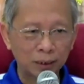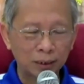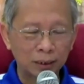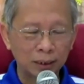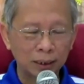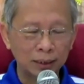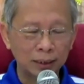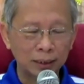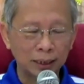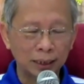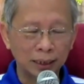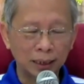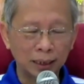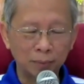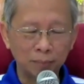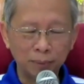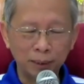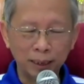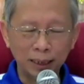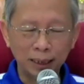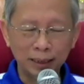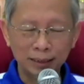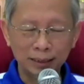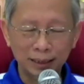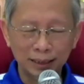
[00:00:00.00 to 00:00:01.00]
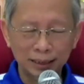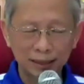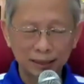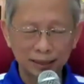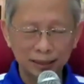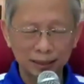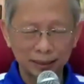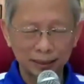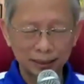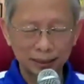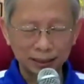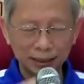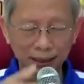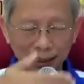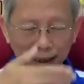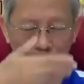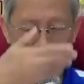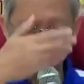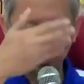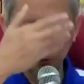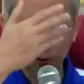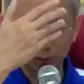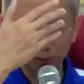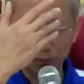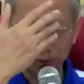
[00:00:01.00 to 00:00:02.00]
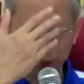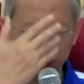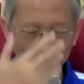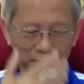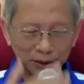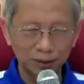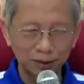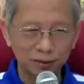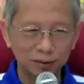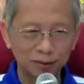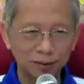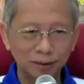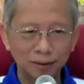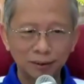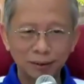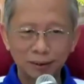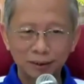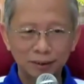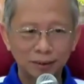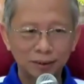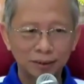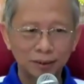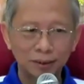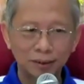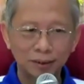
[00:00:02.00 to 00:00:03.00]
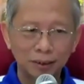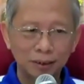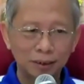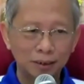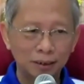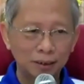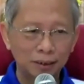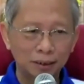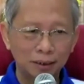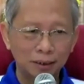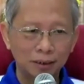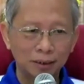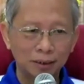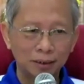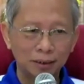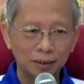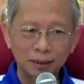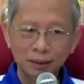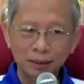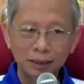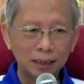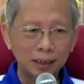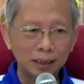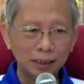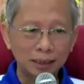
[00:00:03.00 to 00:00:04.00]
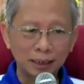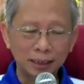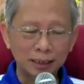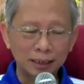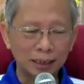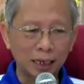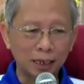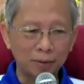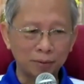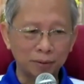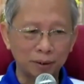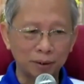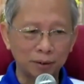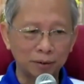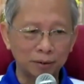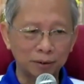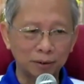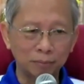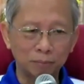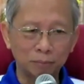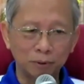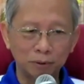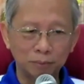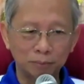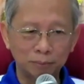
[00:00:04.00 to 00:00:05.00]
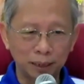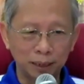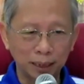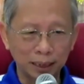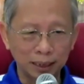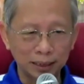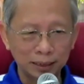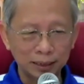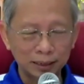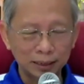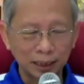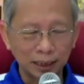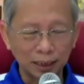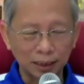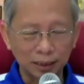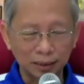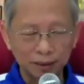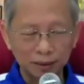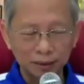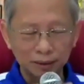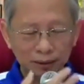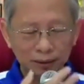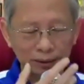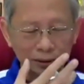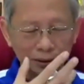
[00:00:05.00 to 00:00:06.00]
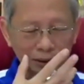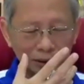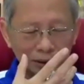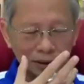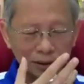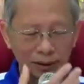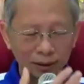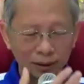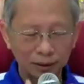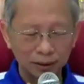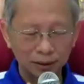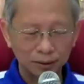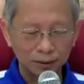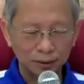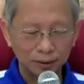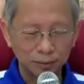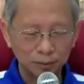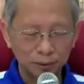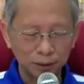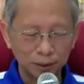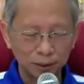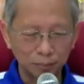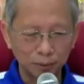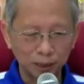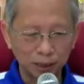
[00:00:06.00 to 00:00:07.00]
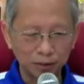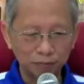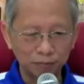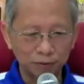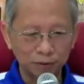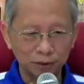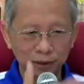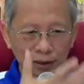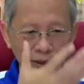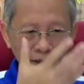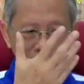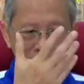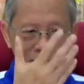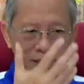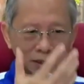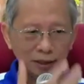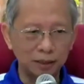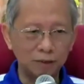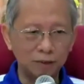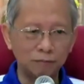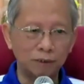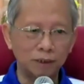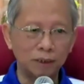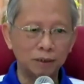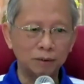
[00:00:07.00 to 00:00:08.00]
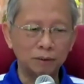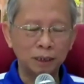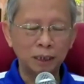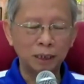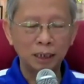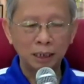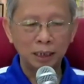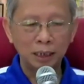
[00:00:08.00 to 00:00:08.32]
Like the Anapanasati just come to me, Doesn't take time at all. The moment I sat, it just the mindfulness just develop,